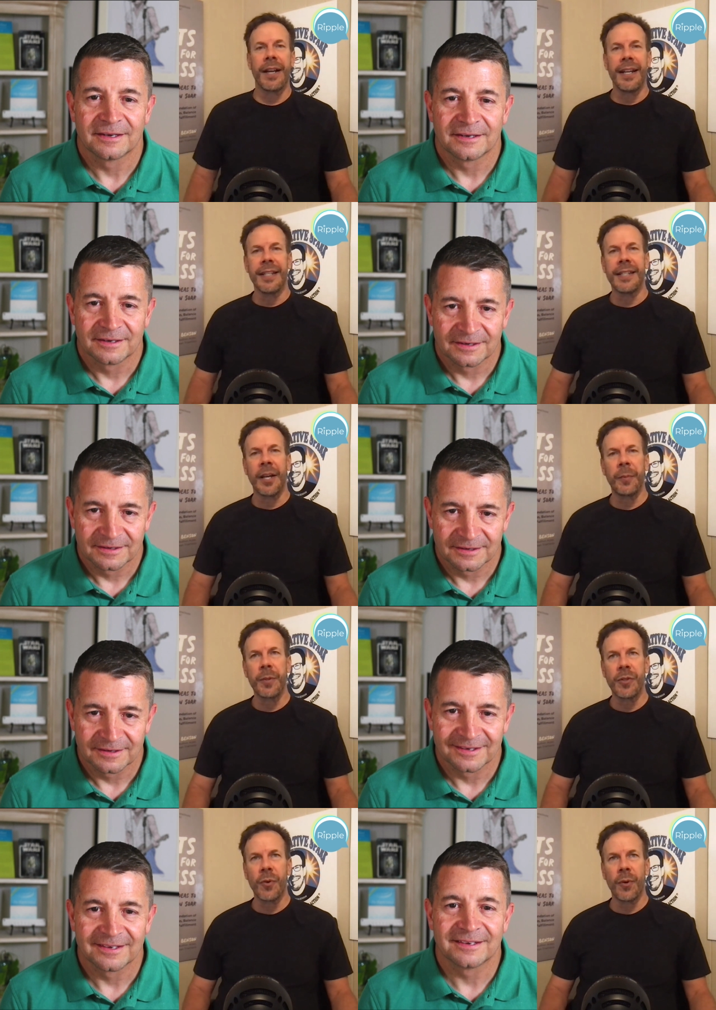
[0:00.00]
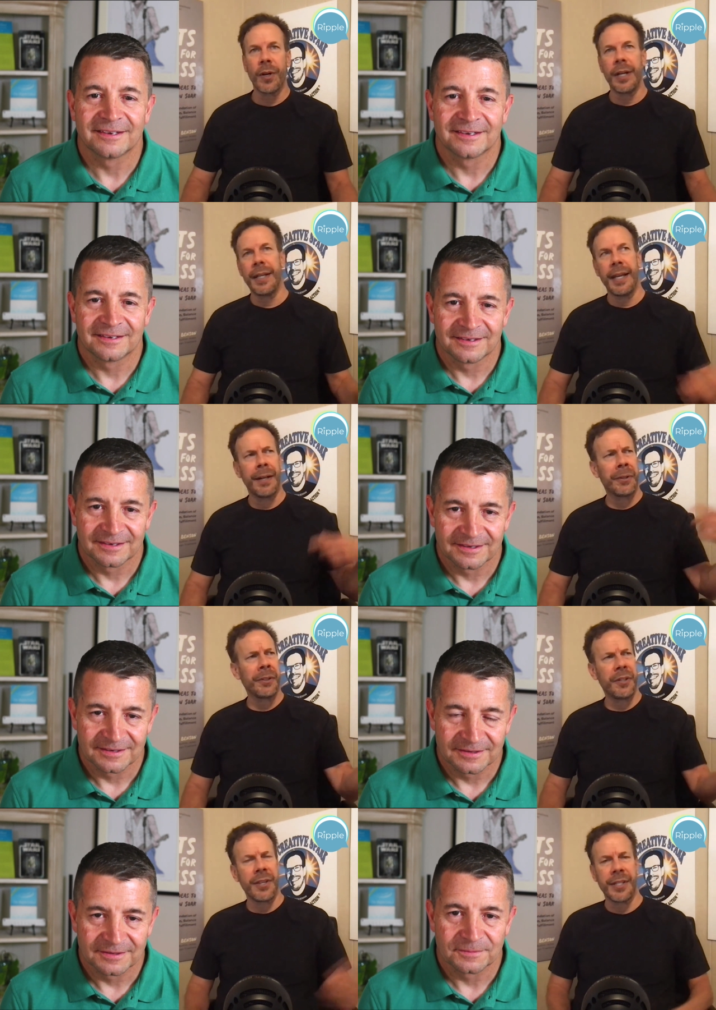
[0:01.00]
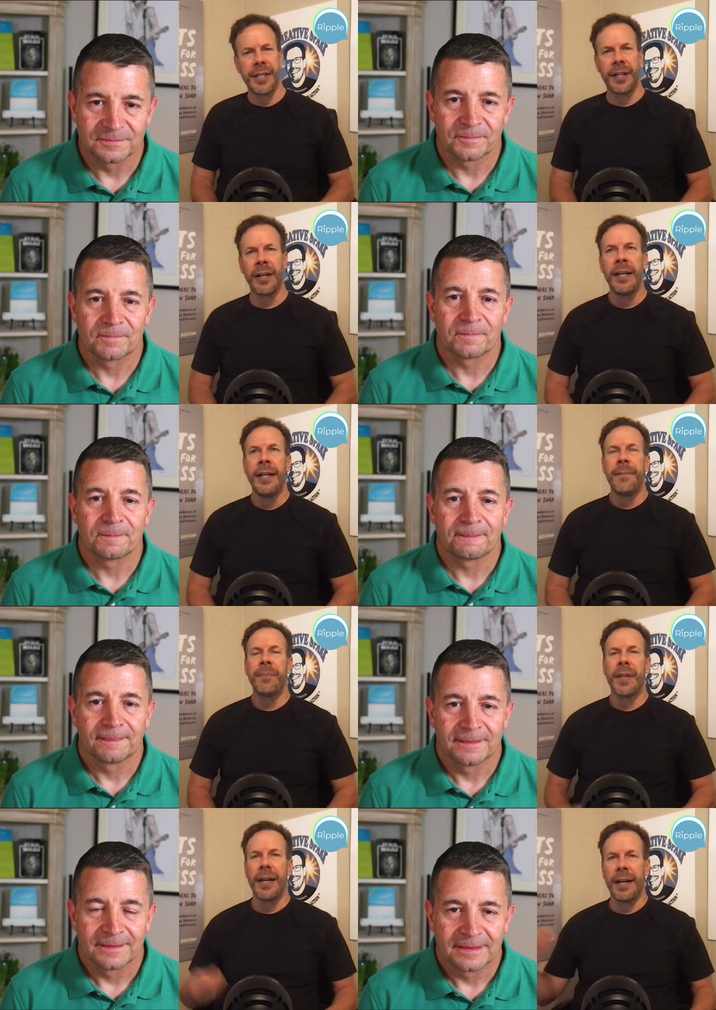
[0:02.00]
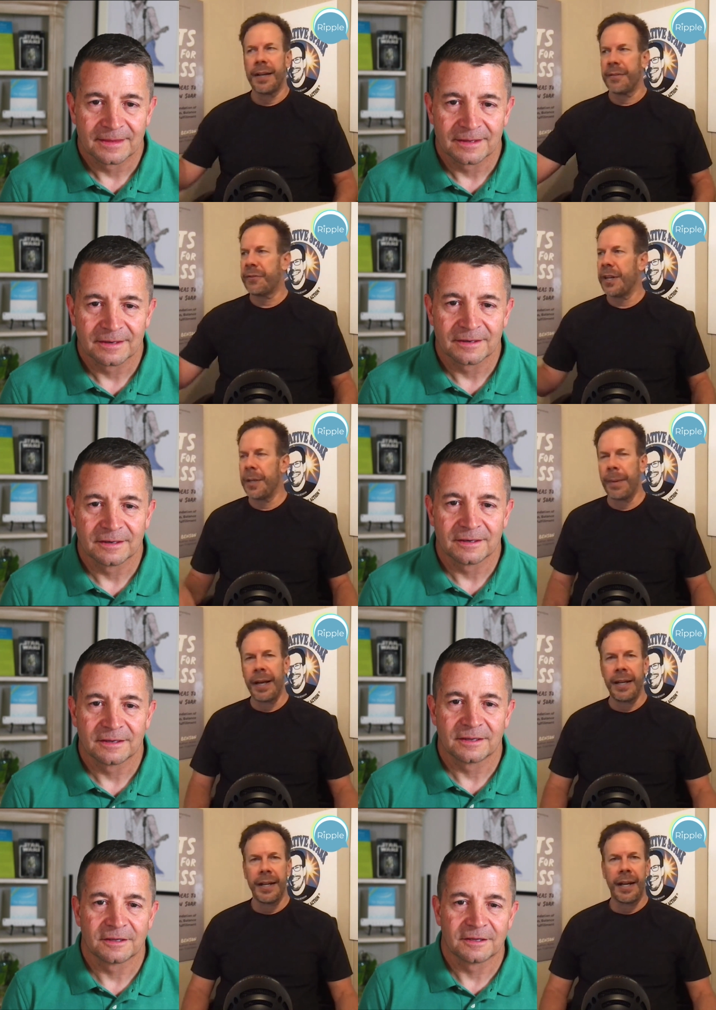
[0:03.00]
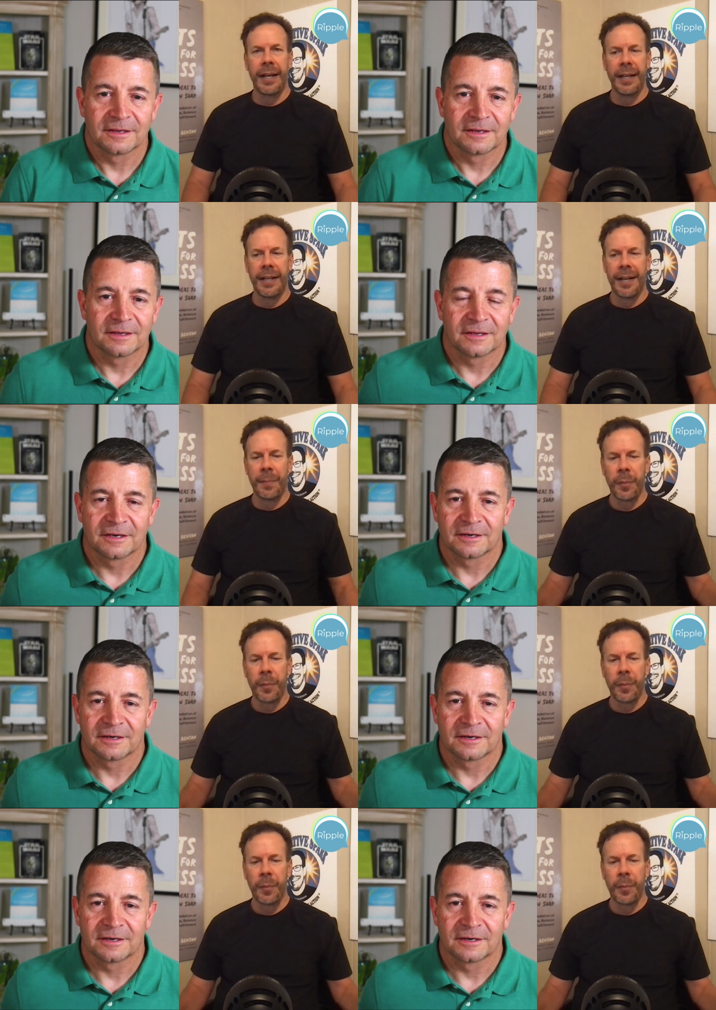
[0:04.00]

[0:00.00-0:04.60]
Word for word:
Speaker 1: ideas to help you soar and then earlier this year a friend of mine and I um,